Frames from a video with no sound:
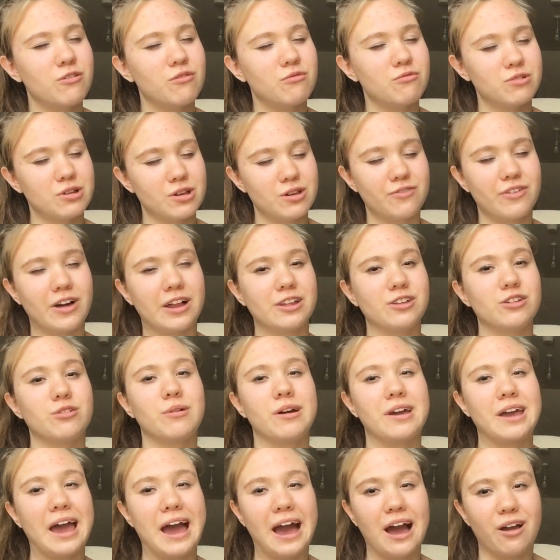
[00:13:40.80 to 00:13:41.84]

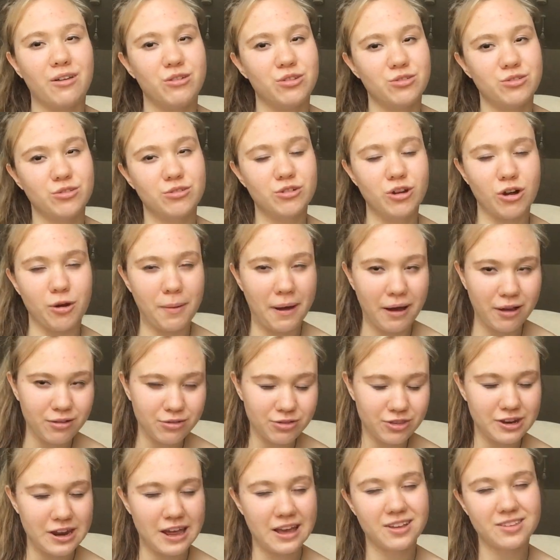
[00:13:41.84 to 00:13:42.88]
reevaluate how you go about
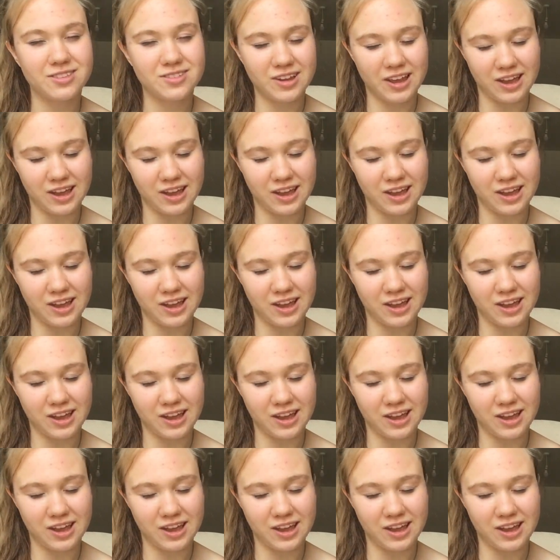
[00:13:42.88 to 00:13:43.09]
the next